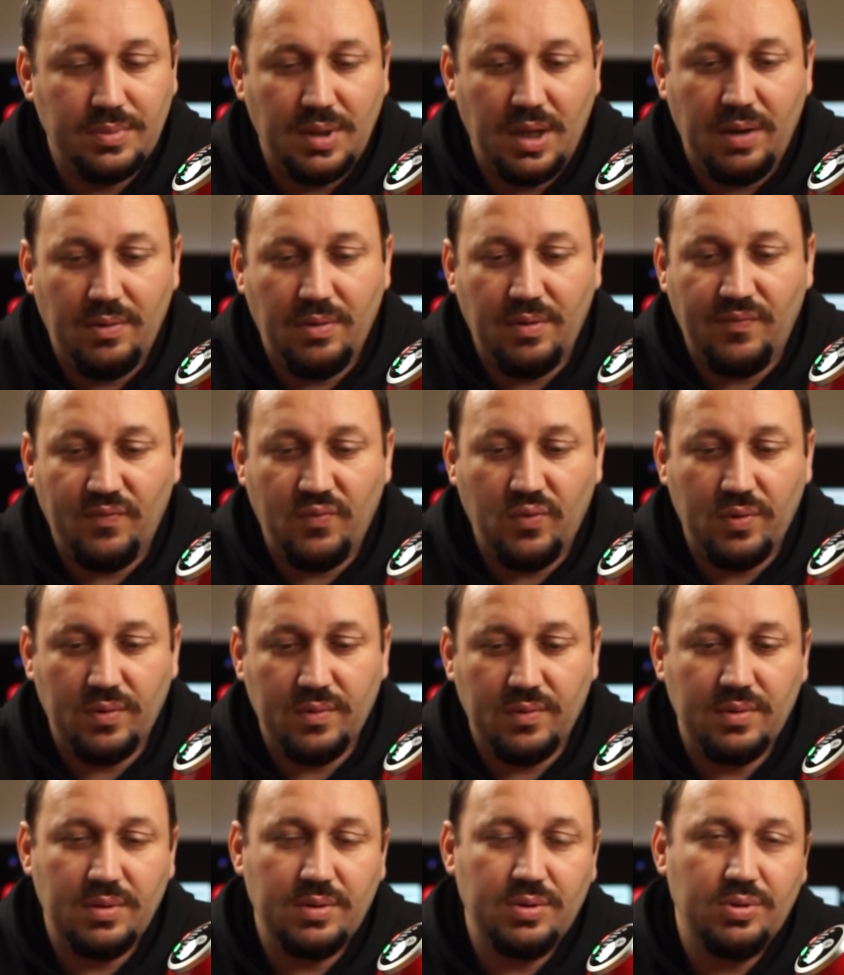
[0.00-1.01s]
have
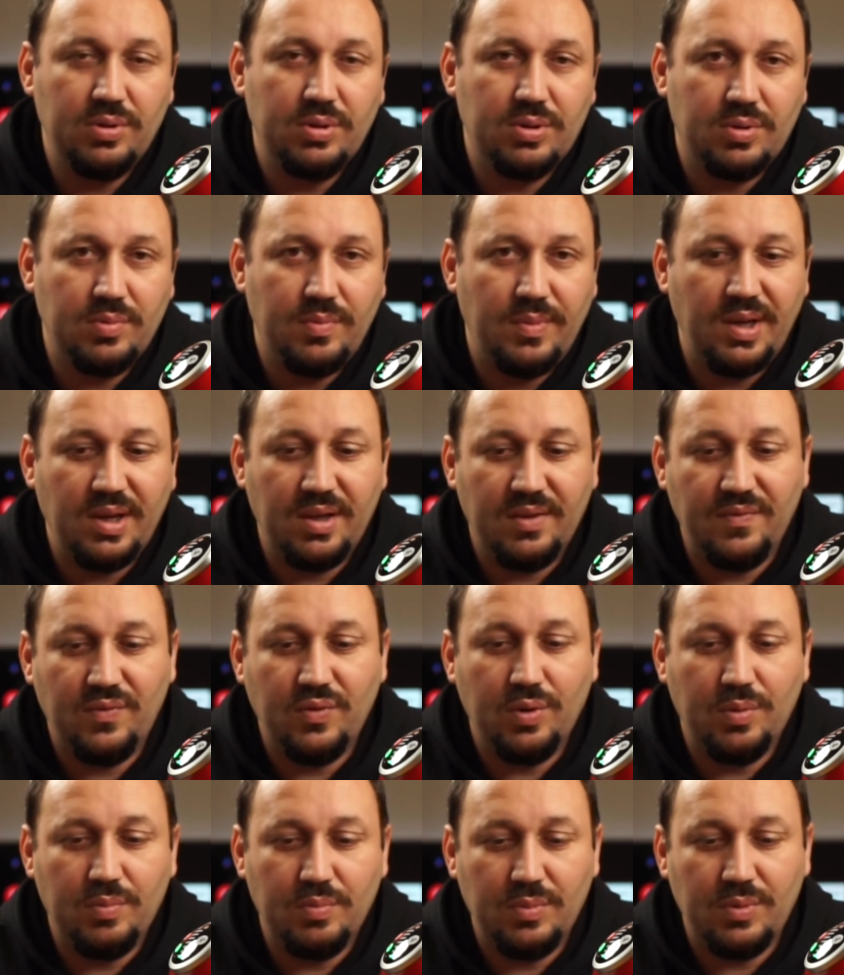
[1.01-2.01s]
you need to make it
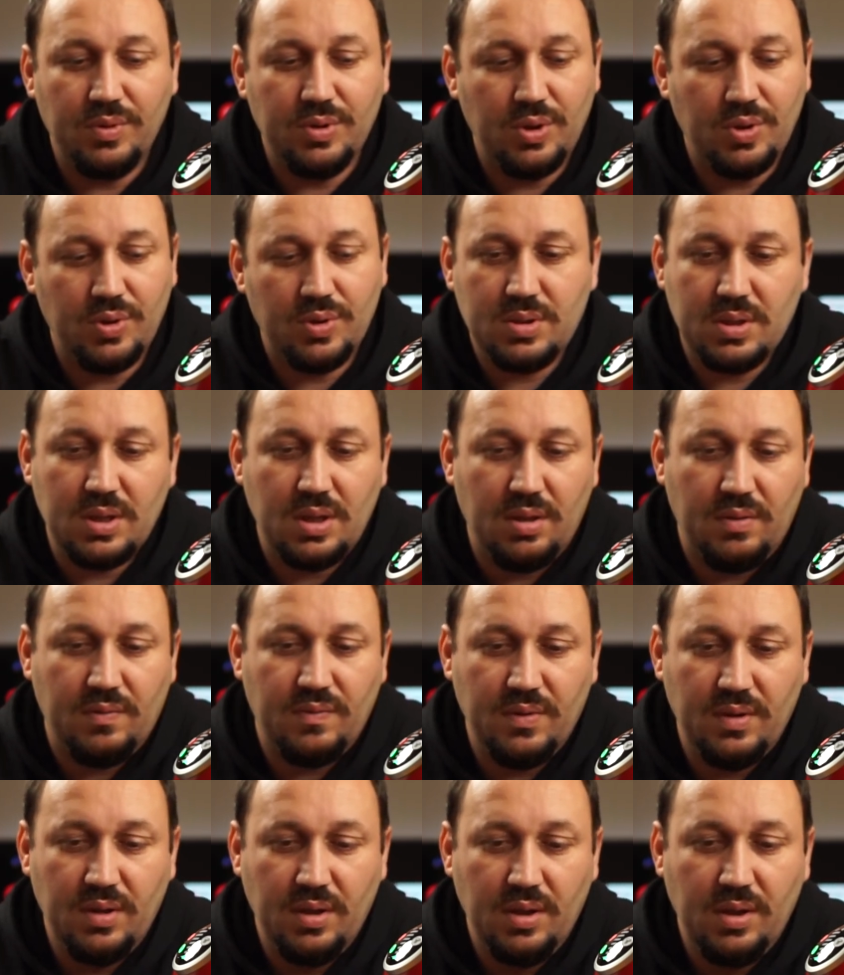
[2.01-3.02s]
foam yourself.
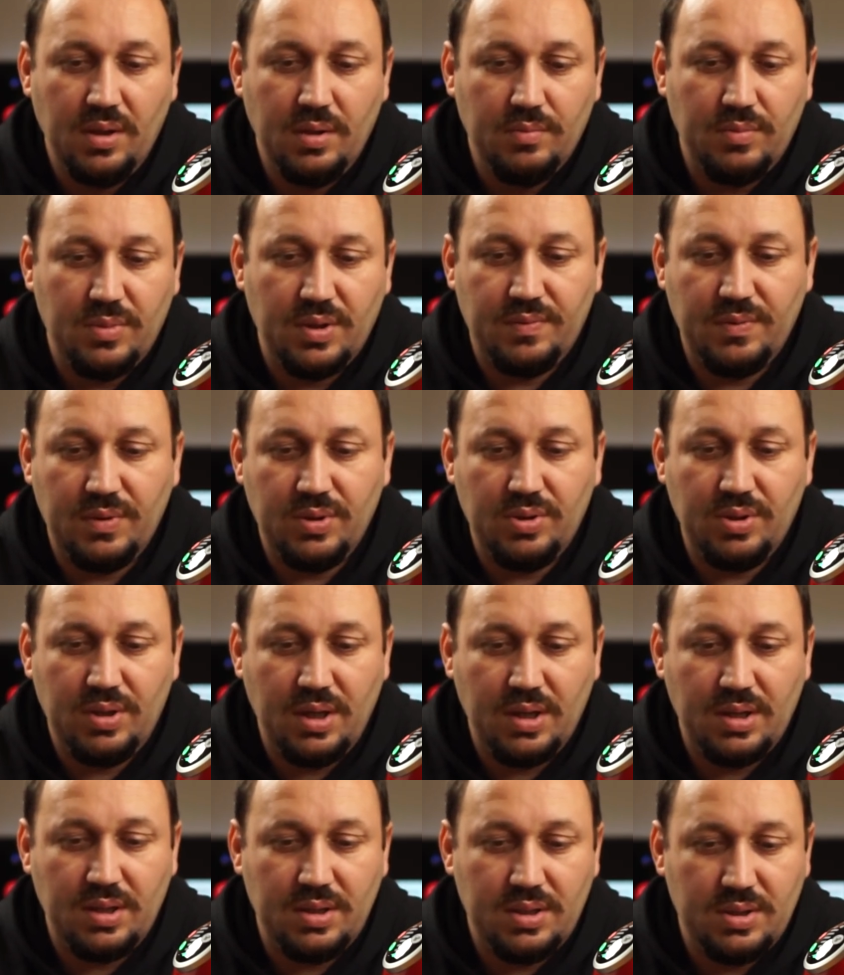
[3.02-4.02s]
But when you
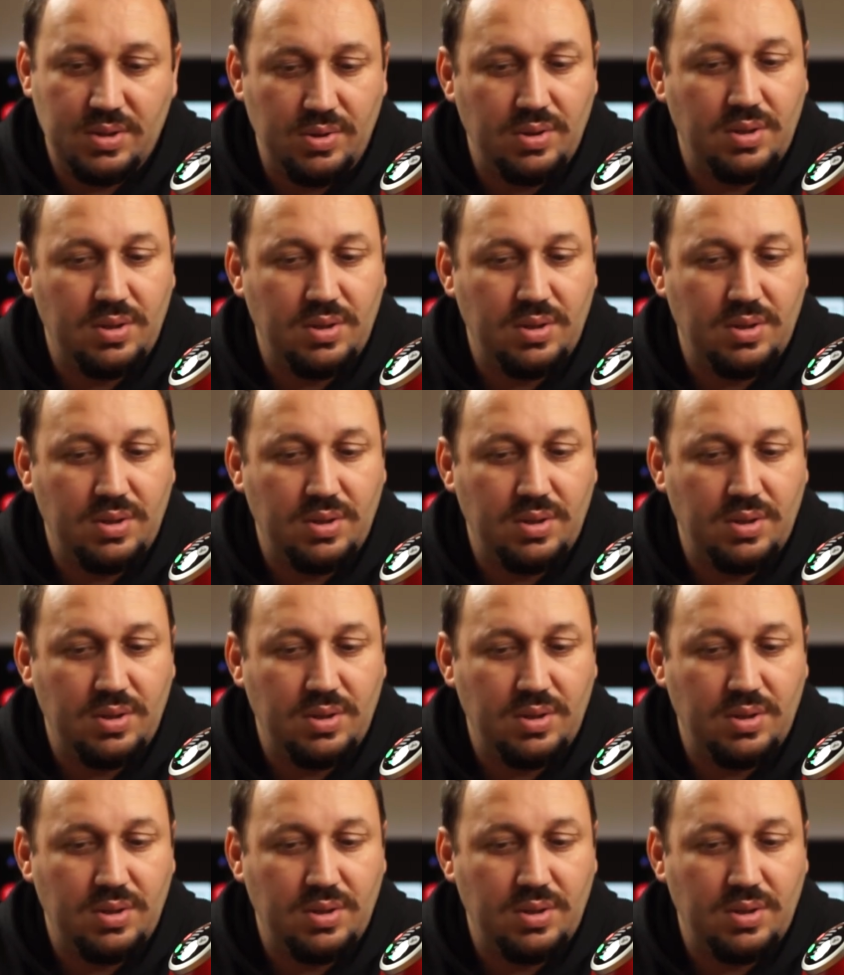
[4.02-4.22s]
get this,